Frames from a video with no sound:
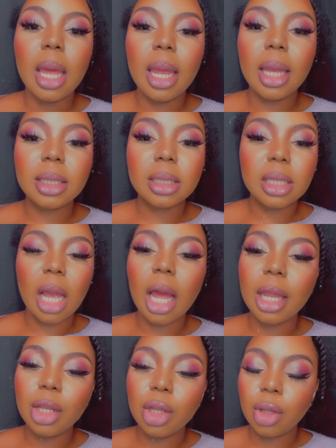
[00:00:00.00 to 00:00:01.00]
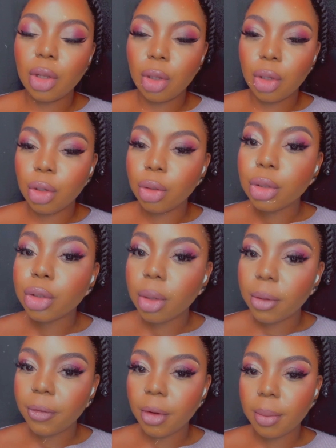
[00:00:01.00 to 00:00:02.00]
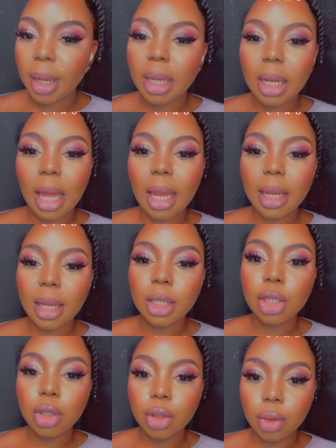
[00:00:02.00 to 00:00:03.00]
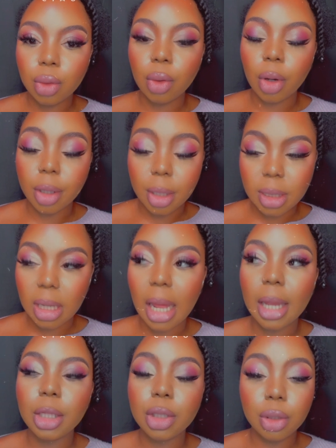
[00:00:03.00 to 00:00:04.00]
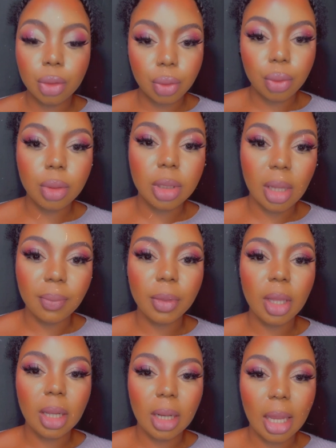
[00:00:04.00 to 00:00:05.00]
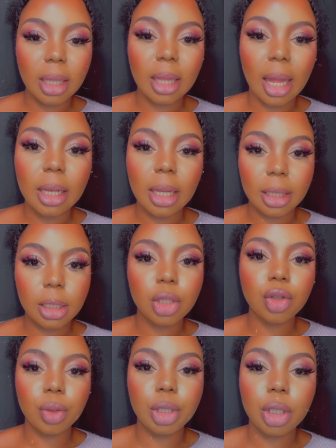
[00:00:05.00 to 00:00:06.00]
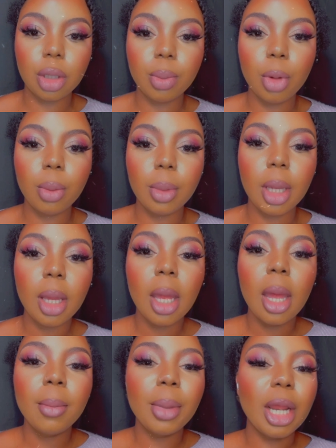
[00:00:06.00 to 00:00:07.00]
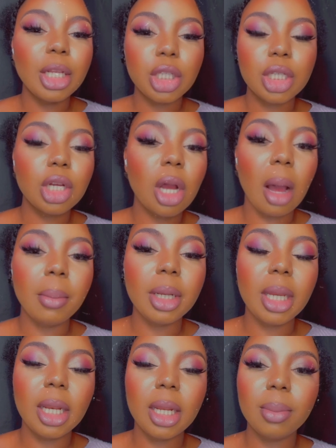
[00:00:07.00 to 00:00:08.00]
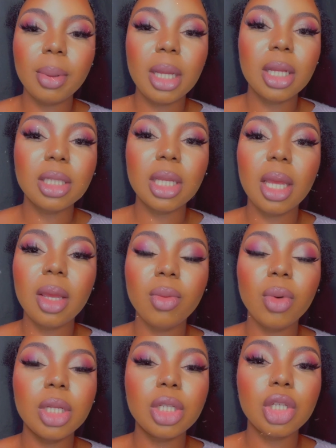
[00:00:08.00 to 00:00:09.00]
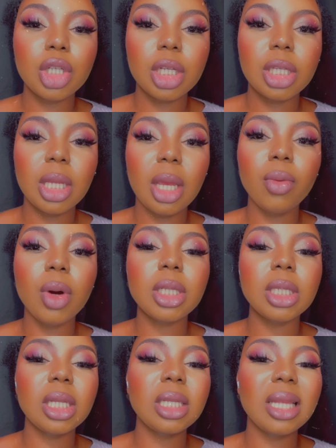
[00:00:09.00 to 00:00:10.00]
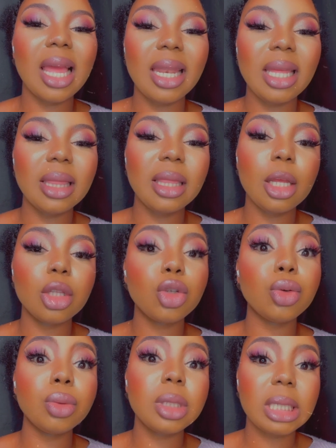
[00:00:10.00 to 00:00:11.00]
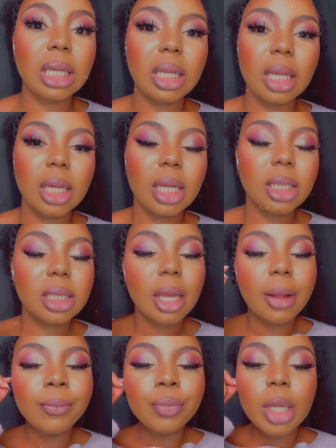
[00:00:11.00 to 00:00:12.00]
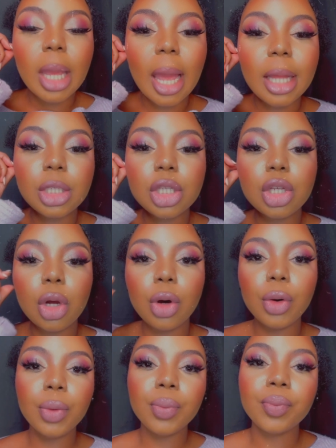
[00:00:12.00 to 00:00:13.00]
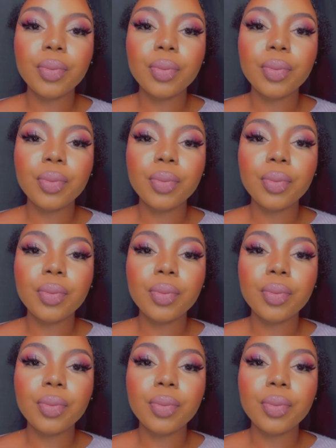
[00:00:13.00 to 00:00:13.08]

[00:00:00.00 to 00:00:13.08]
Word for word: it's not usual for my client to do or this client to do something like that like to switch in the moment but i just accommodated because it was just it wasn't anything too tedious and so